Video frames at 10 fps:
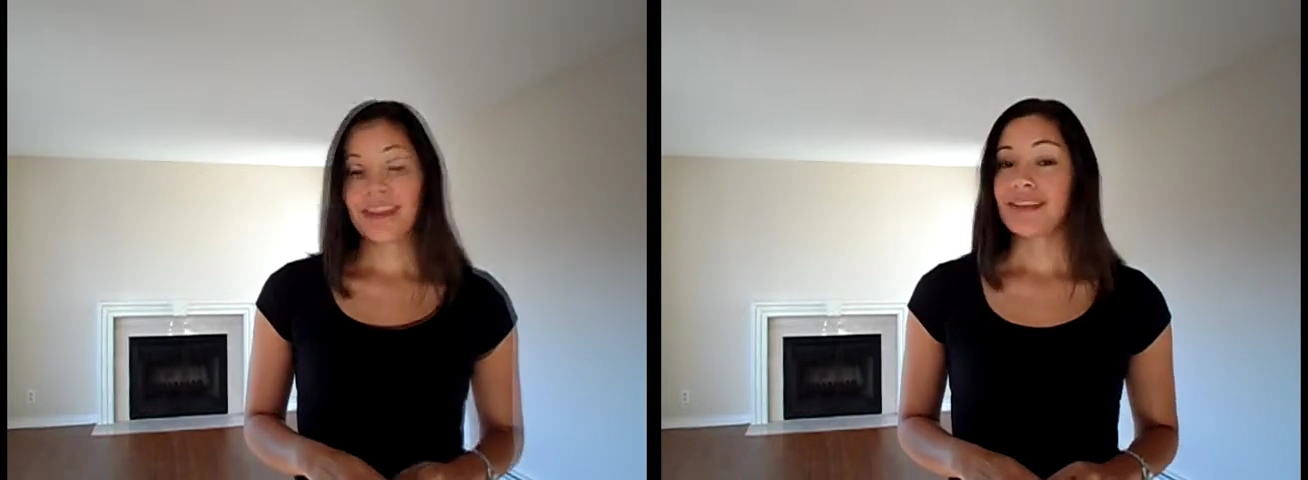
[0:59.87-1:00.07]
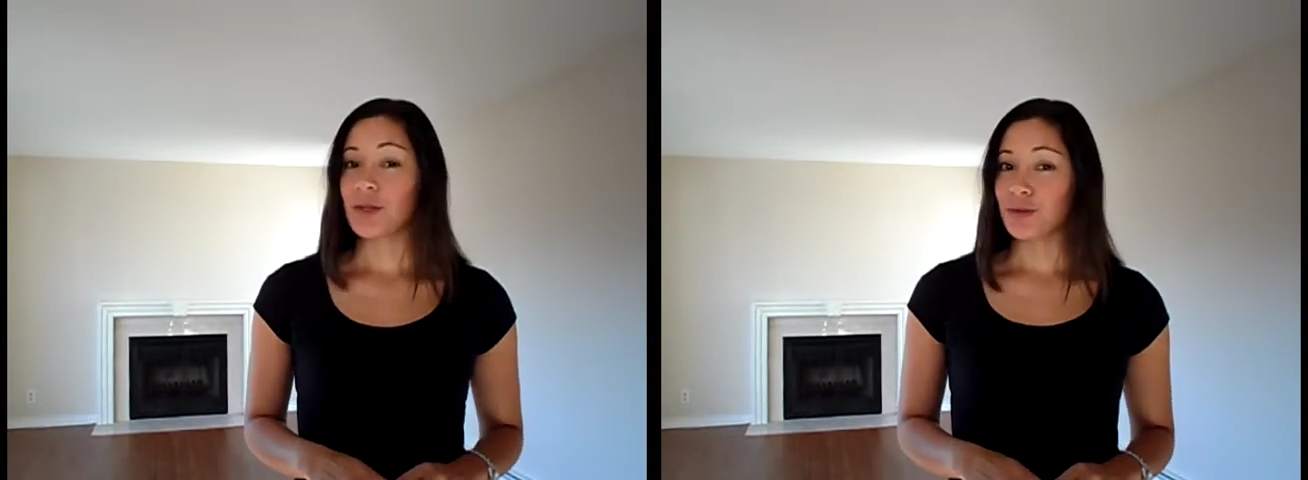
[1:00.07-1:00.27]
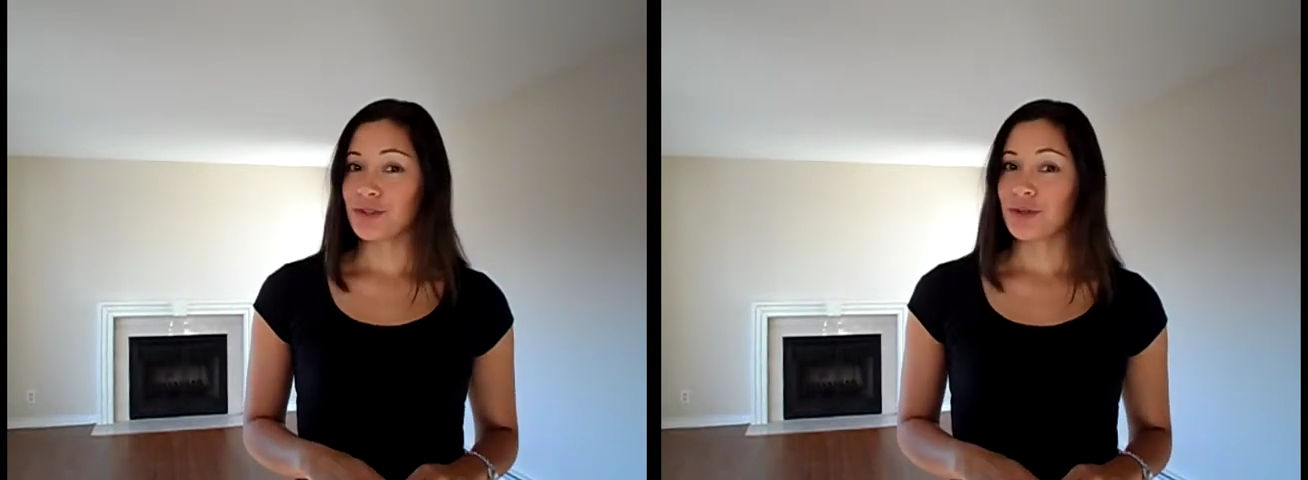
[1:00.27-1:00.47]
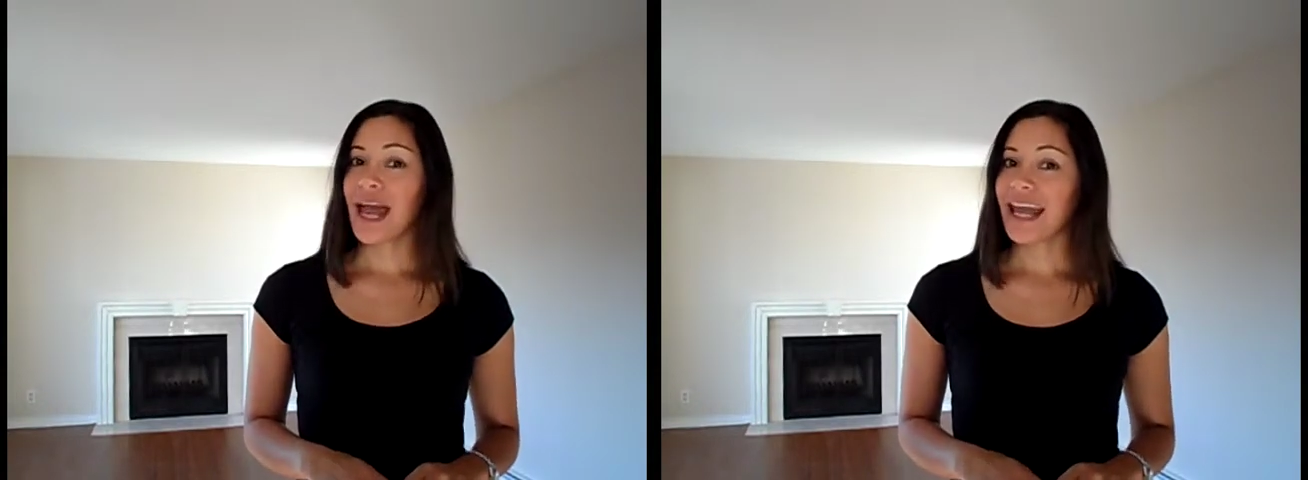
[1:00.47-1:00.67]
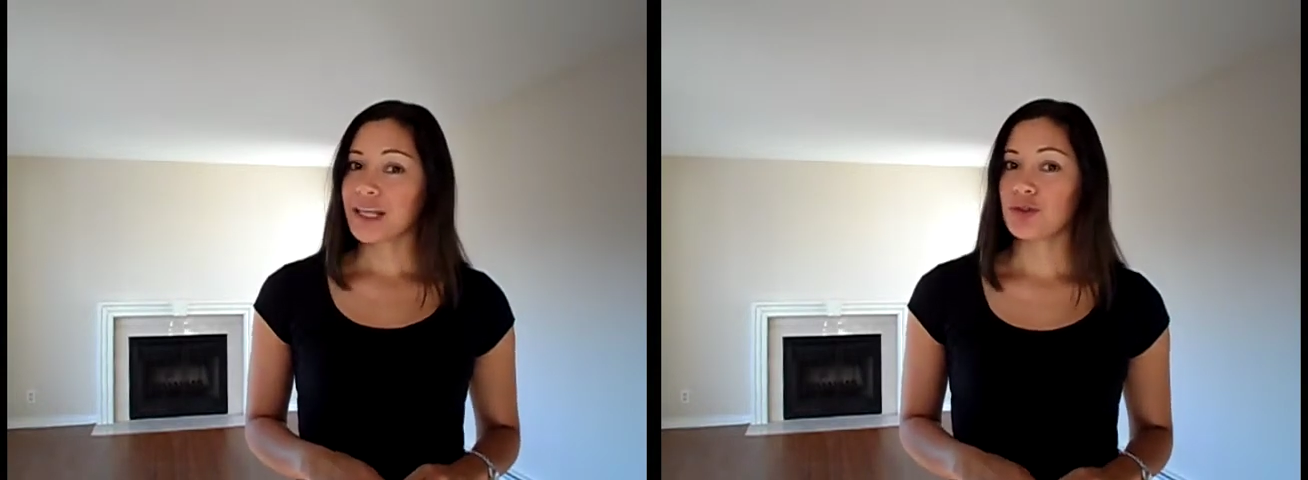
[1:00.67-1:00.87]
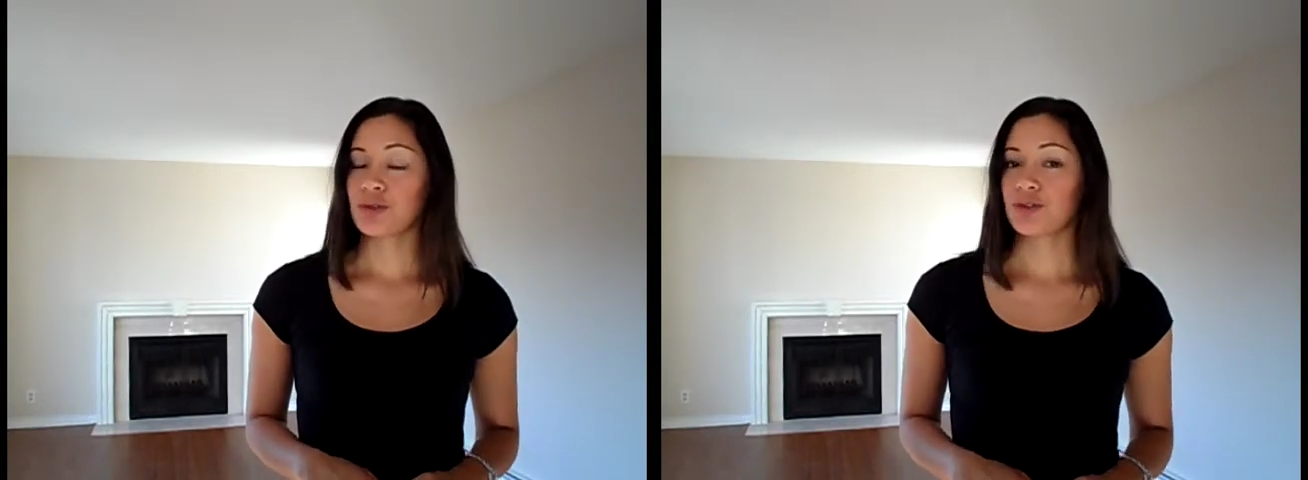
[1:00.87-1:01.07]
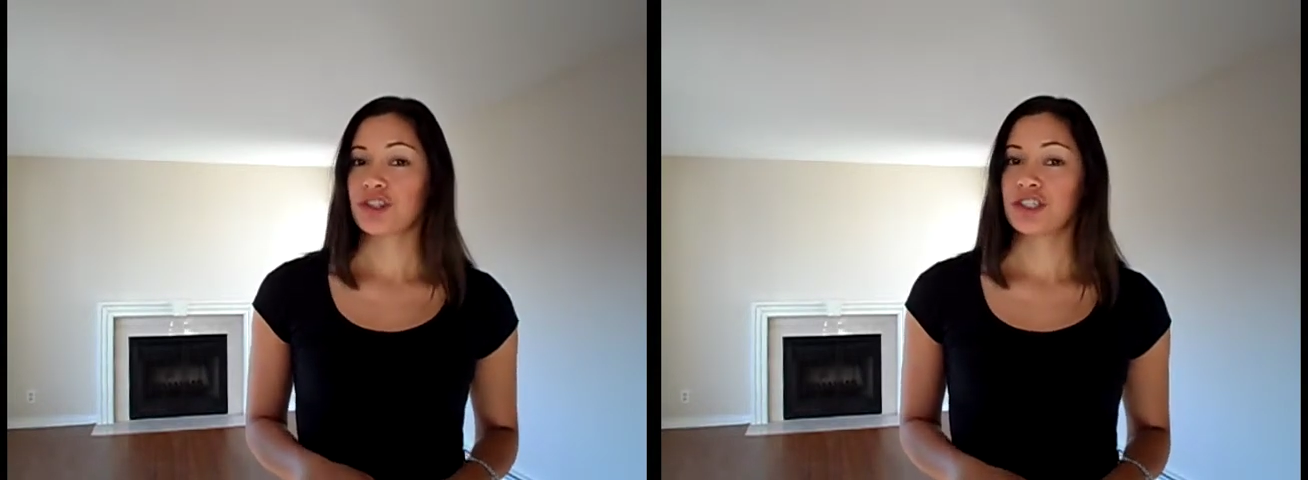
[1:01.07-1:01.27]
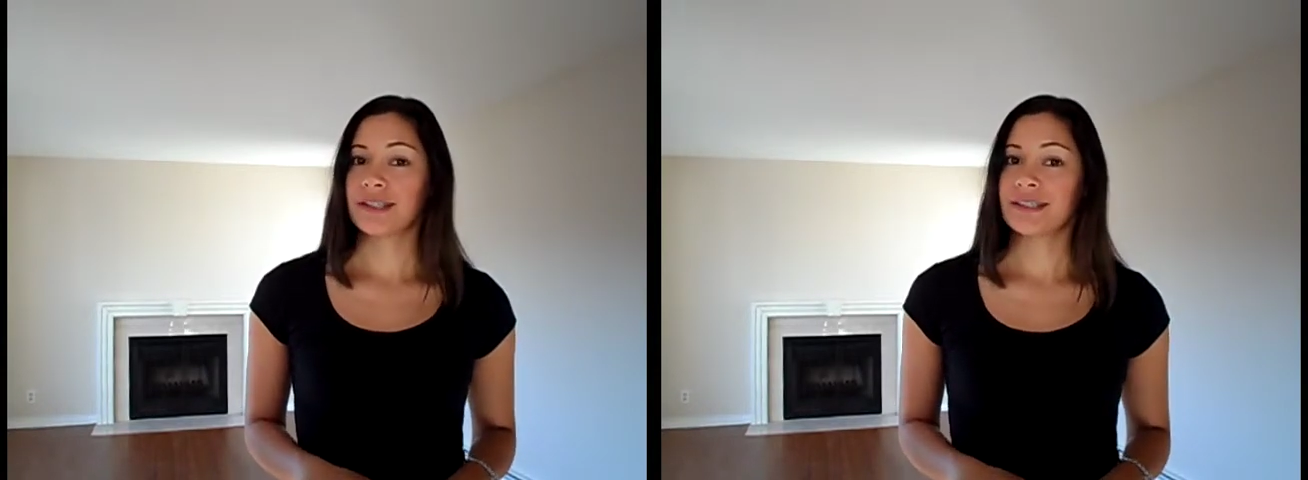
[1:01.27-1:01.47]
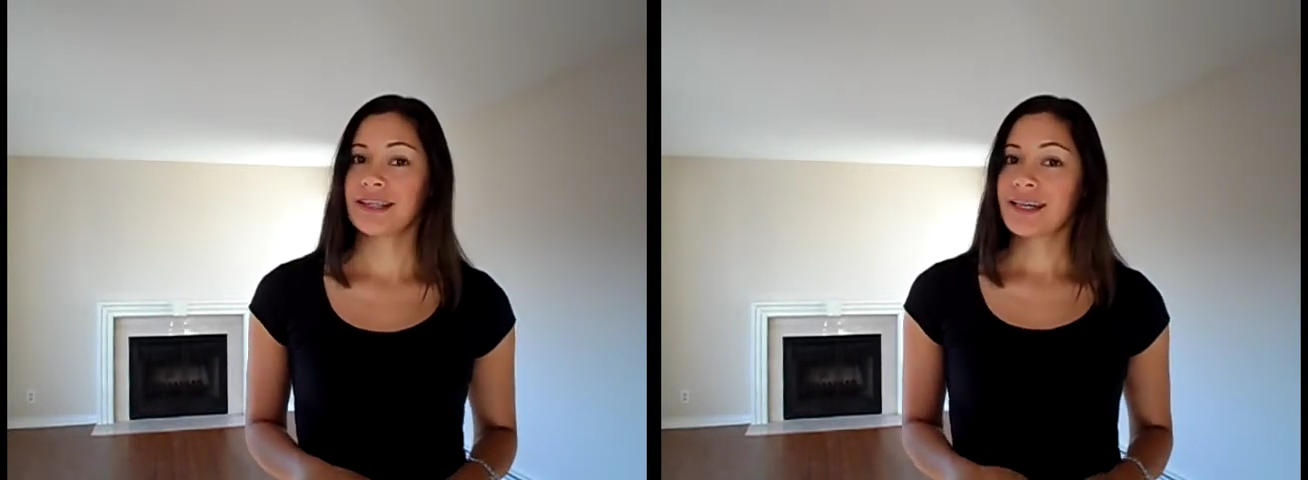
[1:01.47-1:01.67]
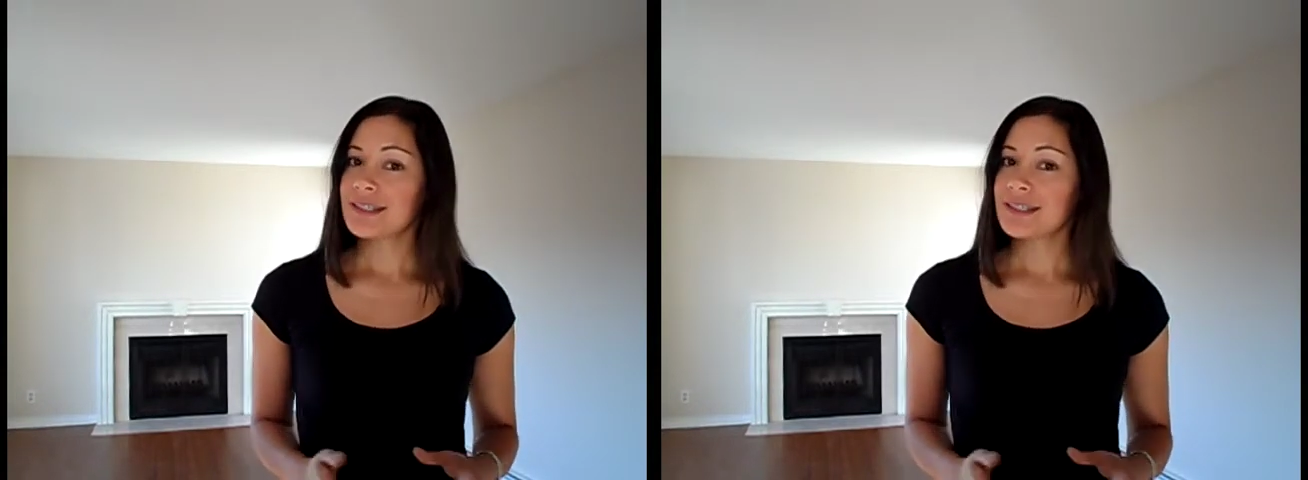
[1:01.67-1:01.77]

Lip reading: There's also age restrictions.